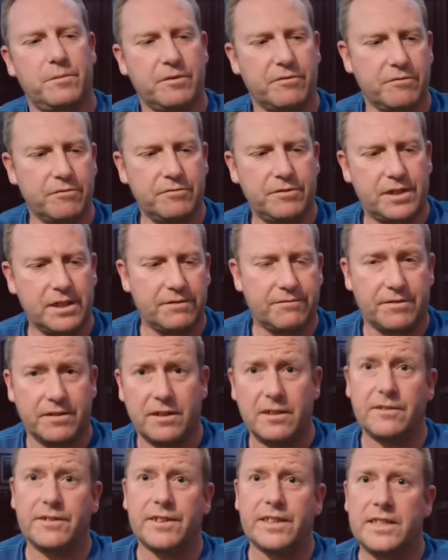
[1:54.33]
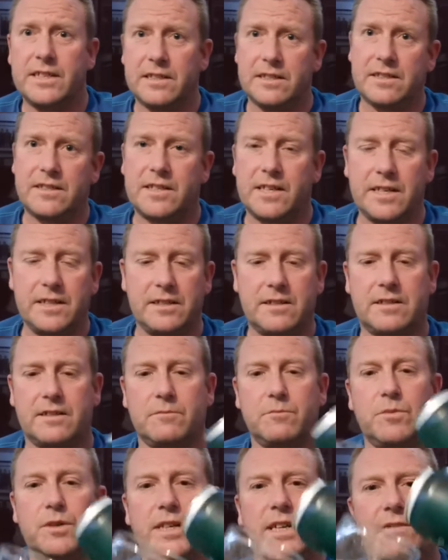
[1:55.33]
we're all different on these tastes
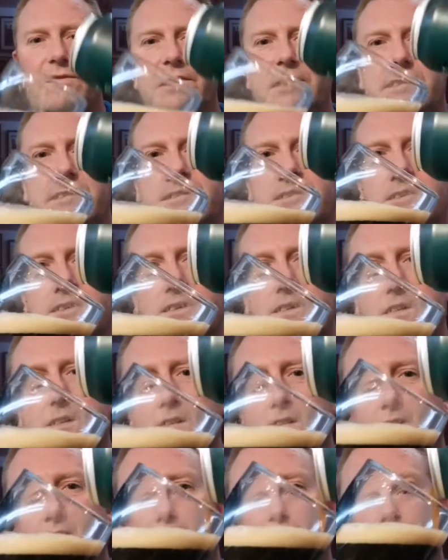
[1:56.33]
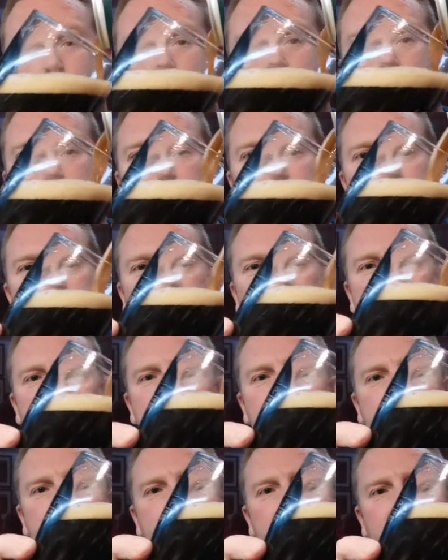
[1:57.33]
and what have you, and we all pick
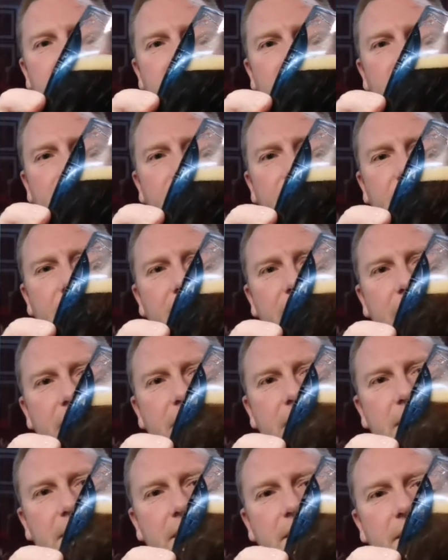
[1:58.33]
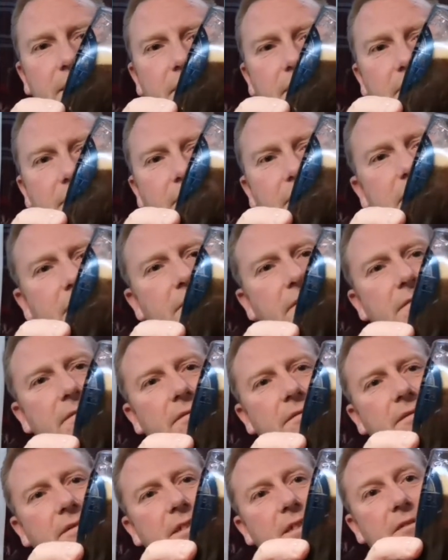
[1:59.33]
up certain things, and
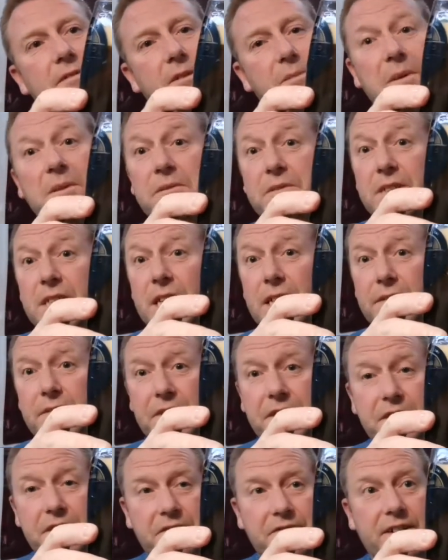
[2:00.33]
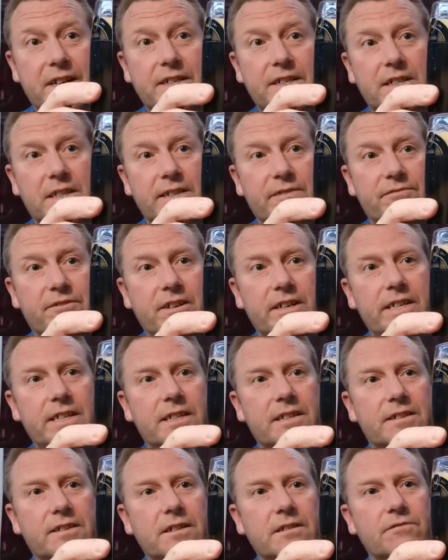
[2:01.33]
so I suppose none of us are actually right.
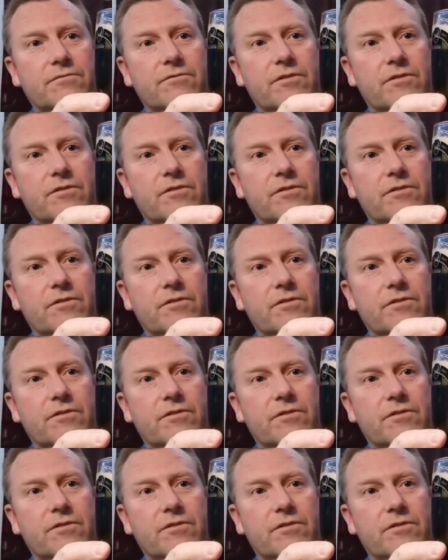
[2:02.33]
There's no